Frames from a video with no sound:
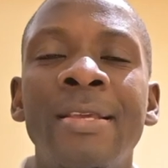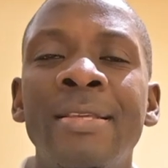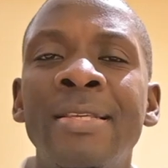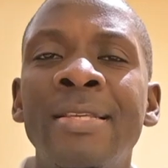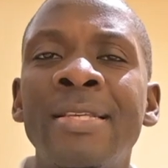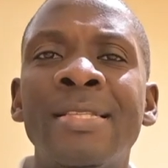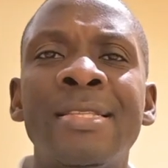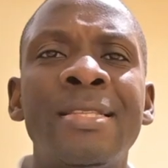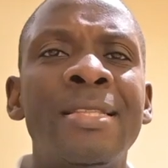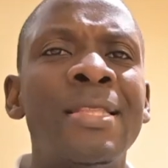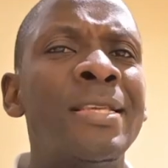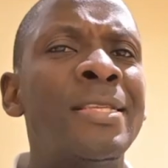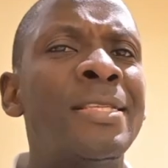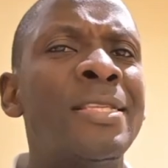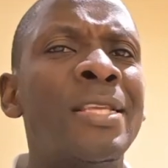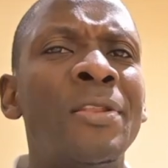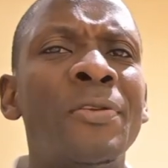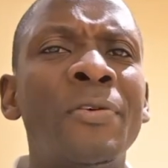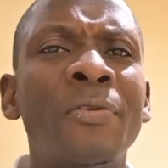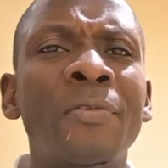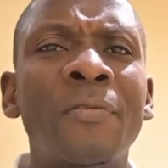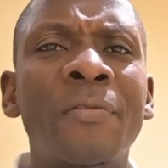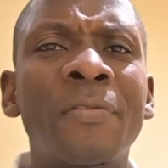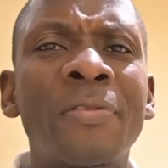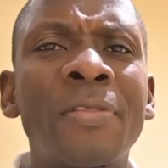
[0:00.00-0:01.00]
Yes, there's a
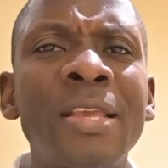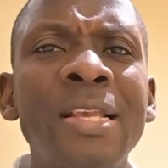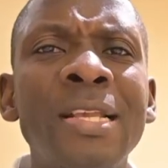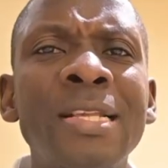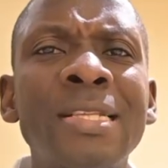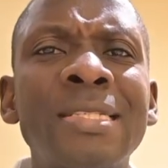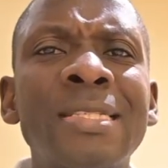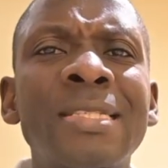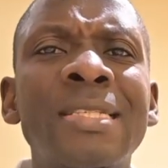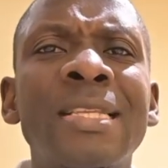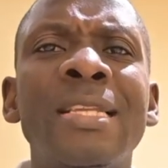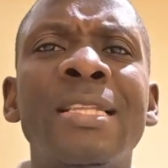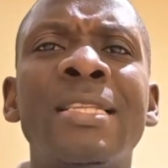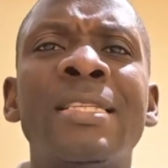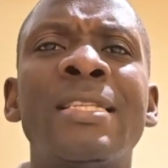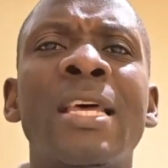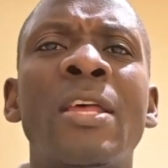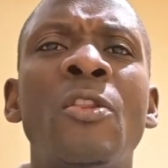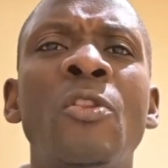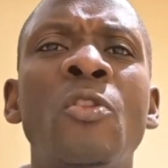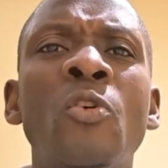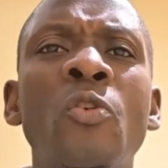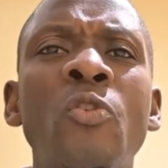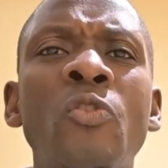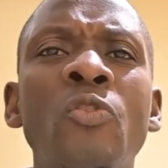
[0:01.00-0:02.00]
lot of things, there's a
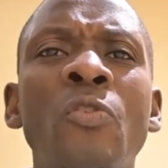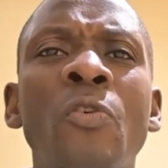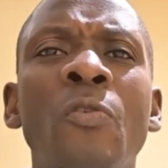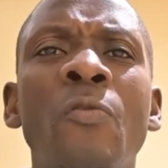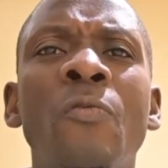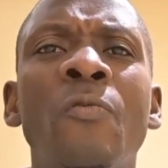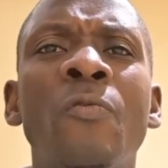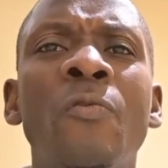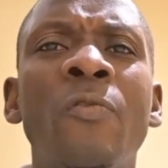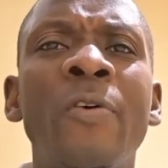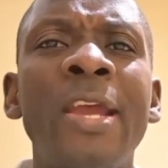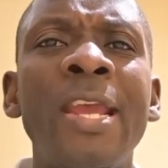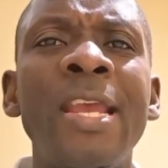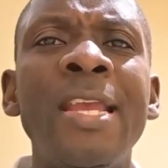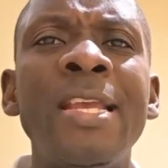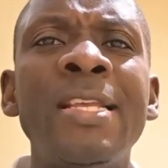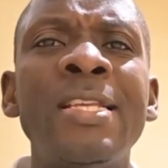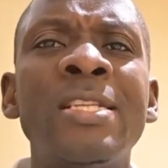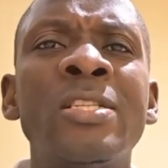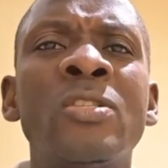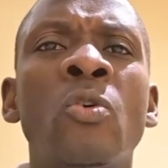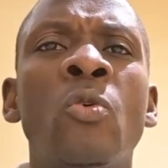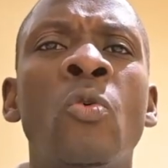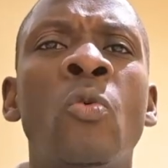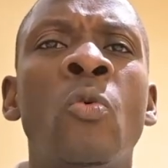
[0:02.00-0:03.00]
lot of
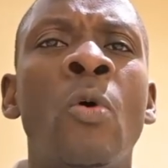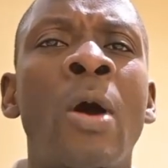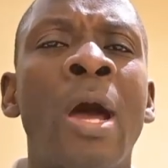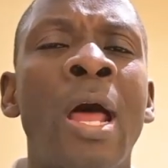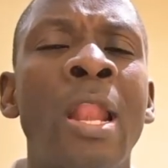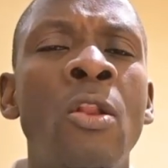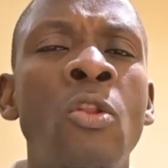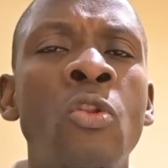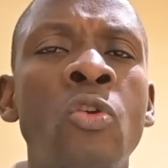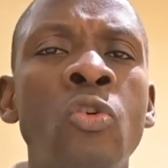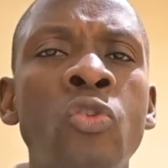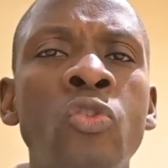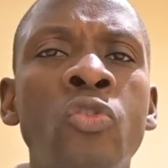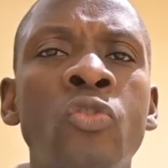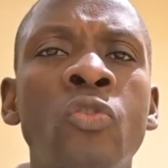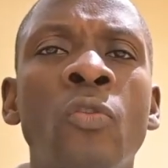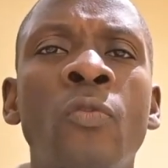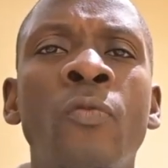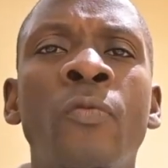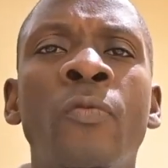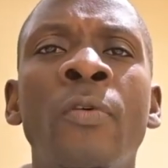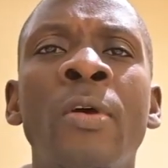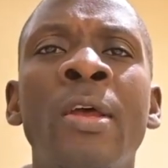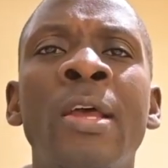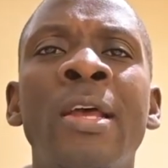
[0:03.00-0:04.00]
ways or a lot
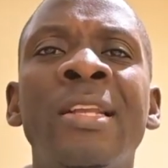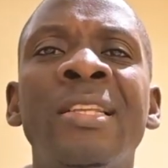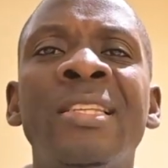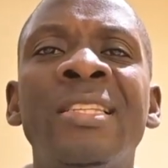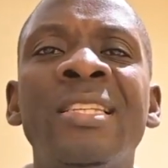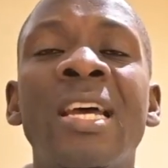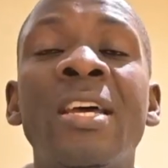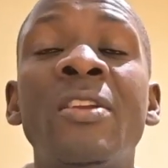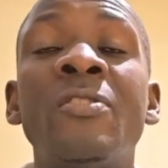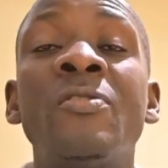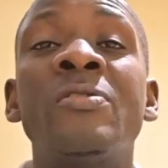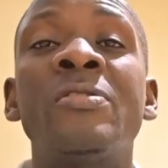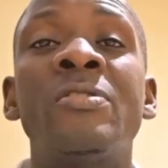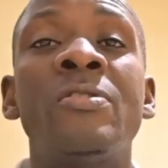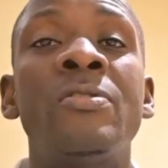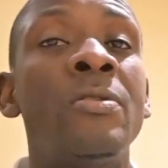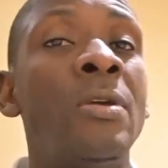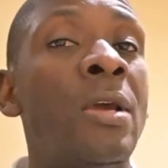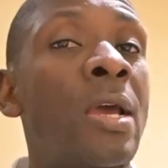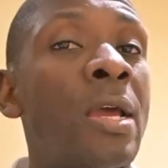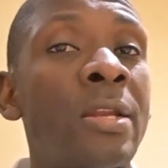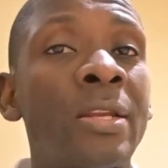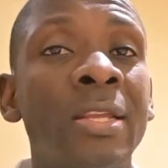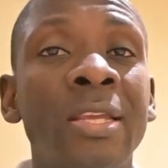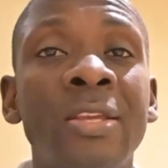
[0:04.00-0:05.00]
of channels you
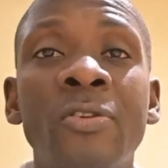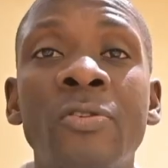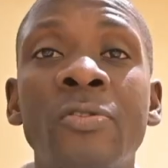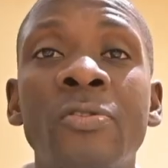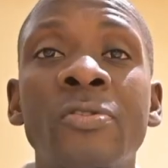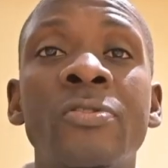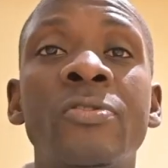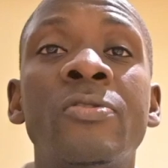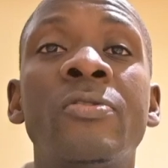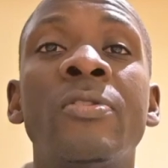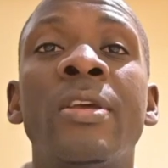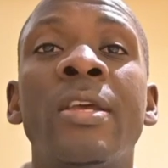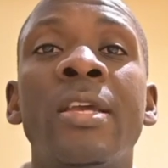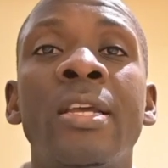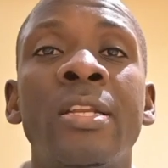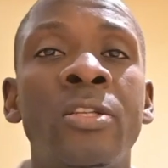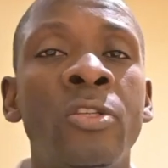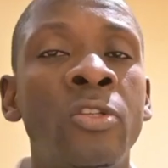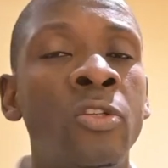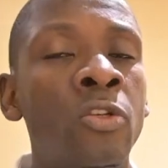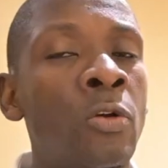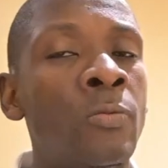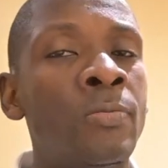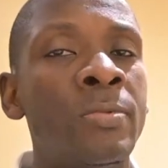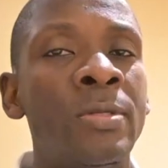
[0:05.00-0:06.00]
can use to get
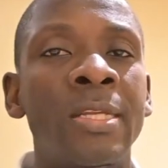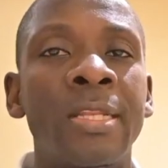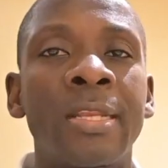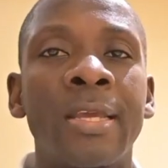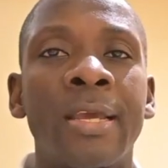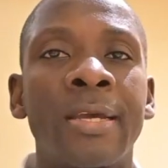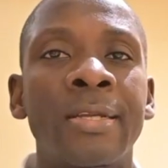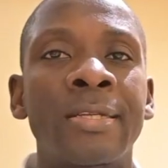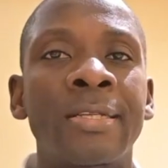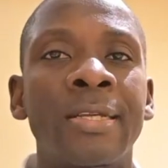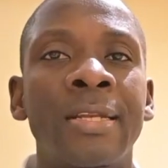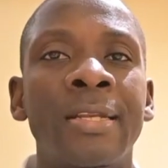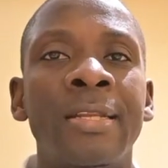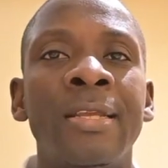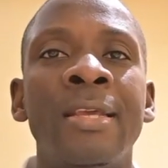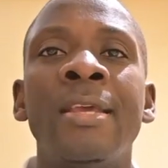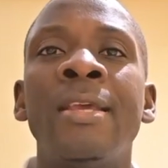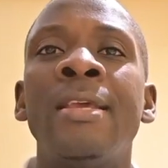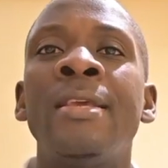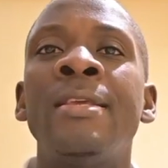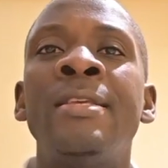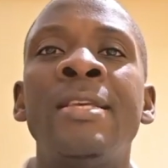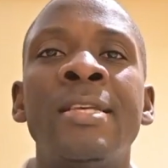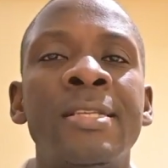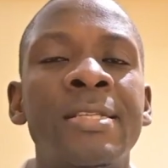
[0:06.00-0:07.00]
jobs in Qatar.
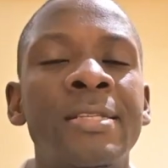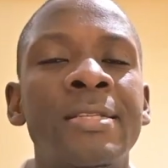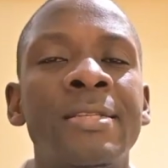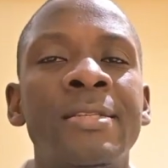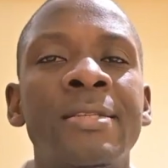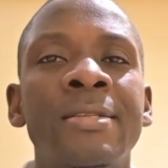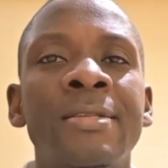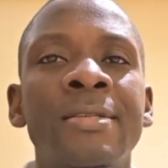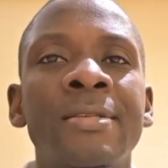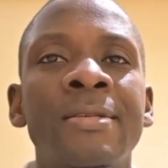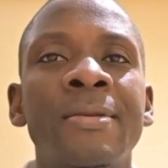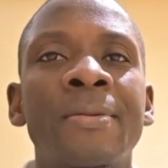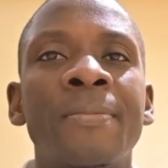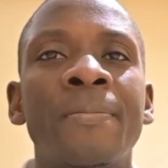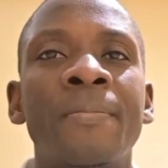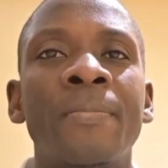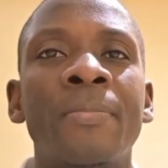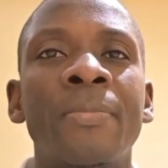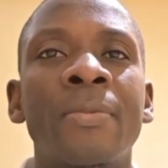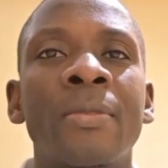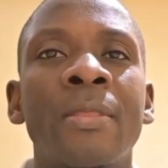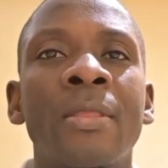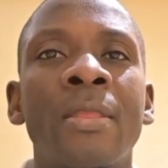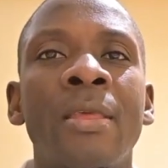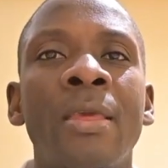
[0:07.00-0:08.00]
Yes,
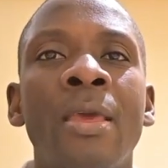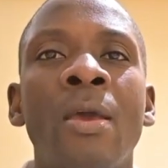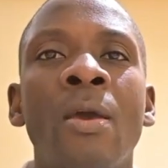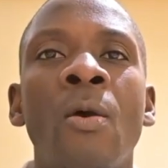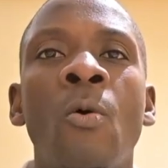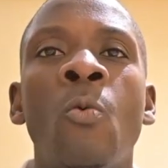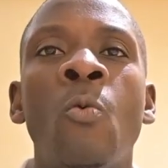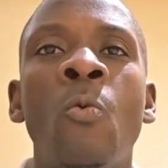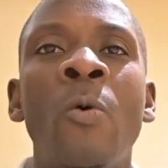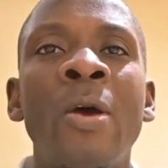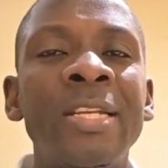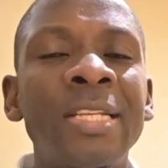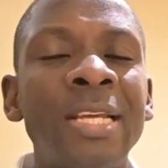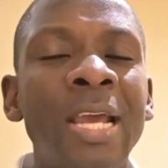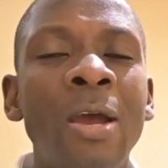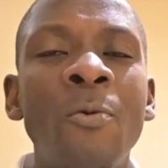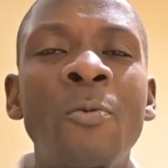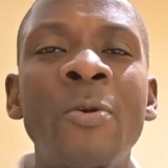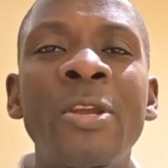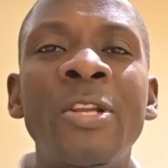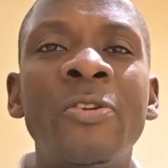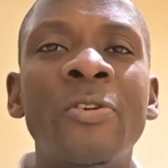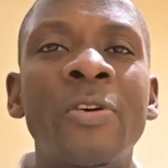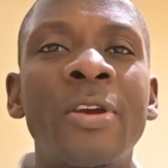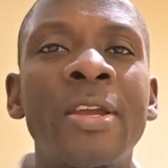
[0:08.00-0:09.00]
what are
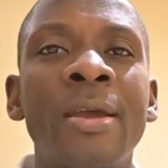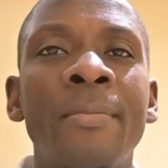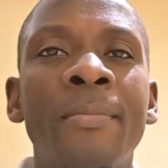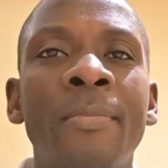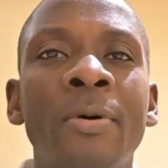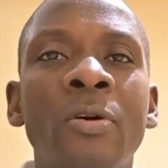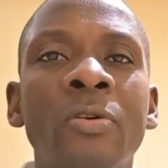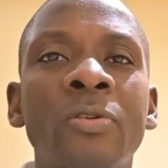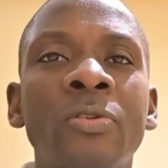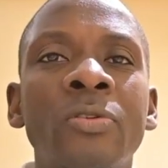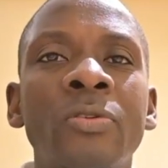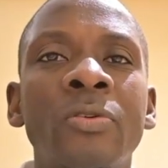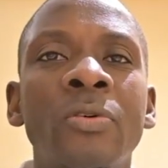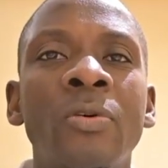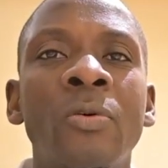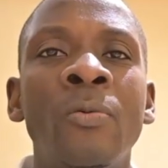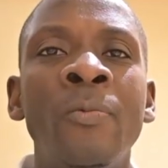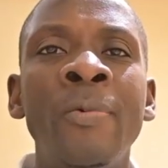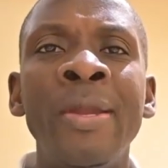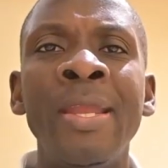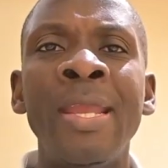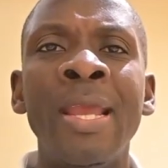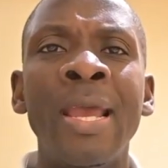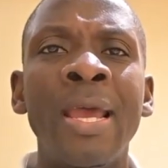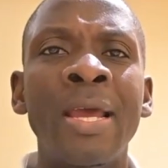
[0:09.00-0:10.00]
we talking about?
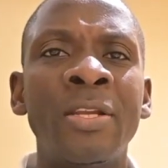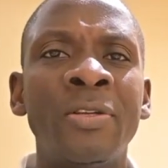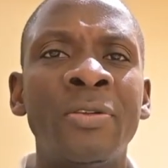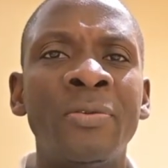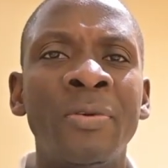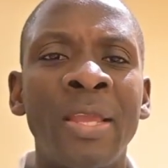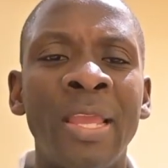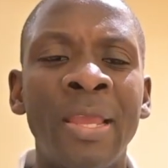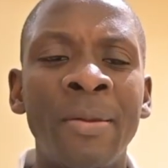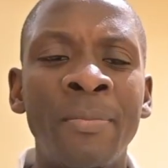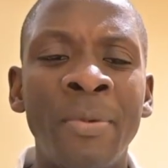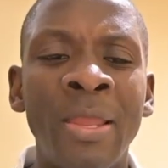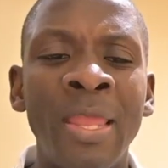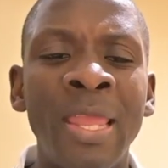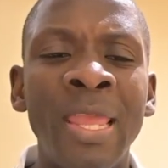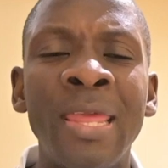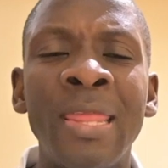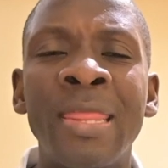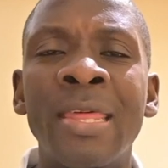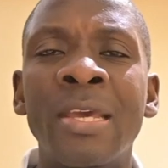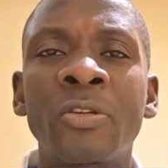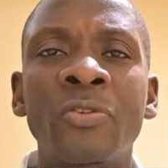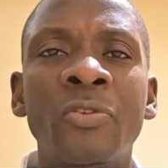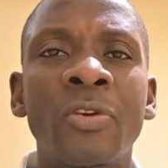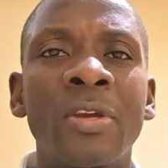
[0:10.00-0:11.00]
We're
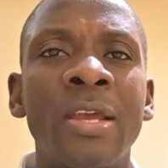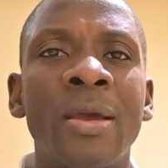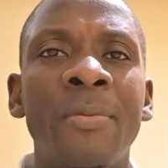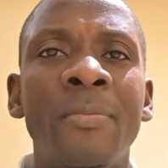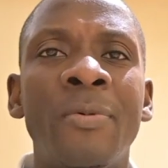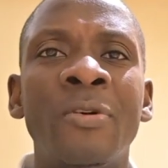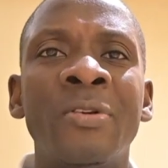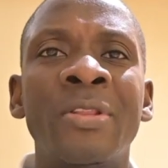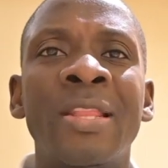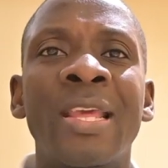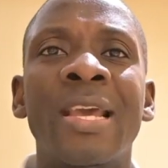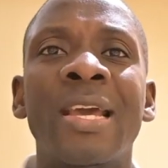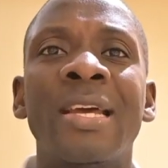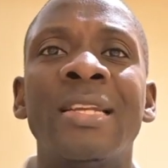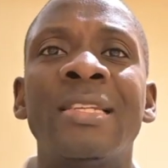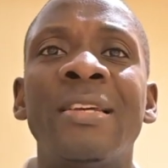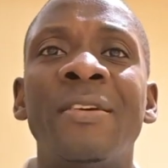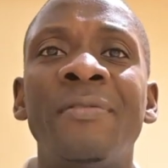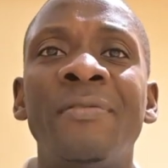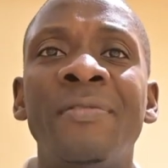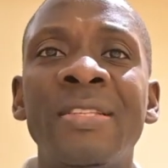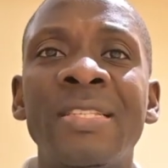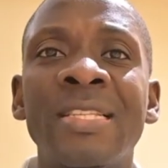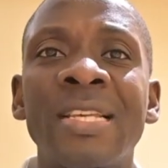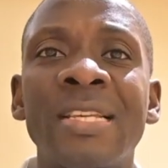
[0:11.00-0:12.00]
either talking about the Qatar
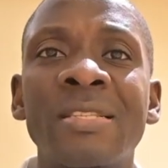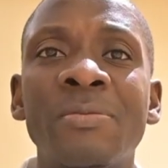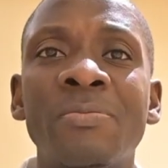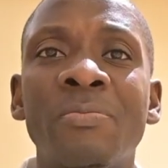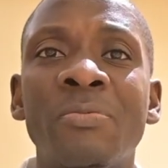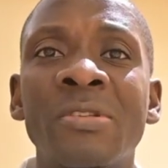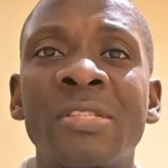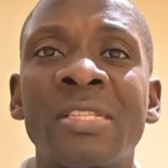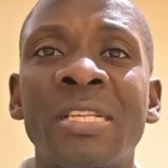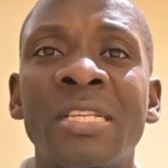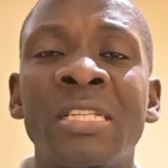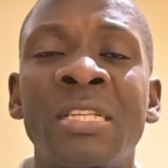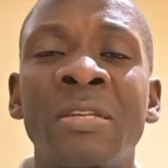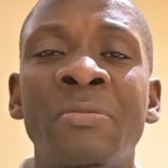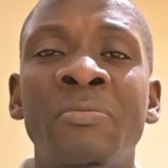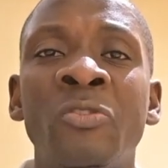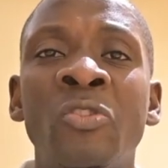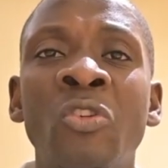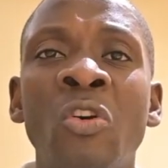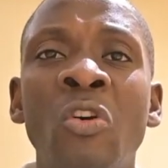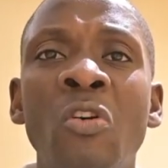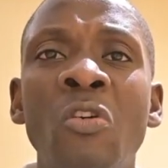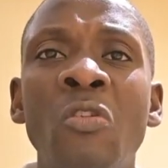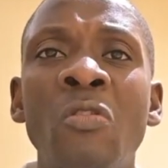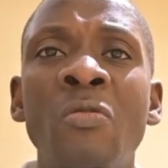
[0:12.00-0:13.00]
visa sponsorship
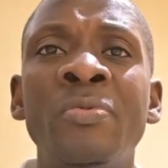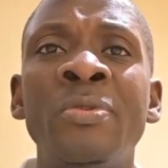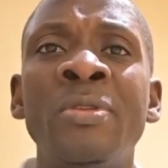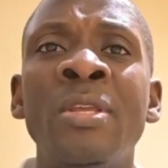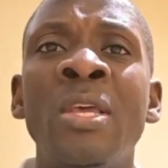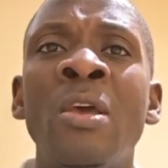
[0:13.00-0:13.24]
jobs,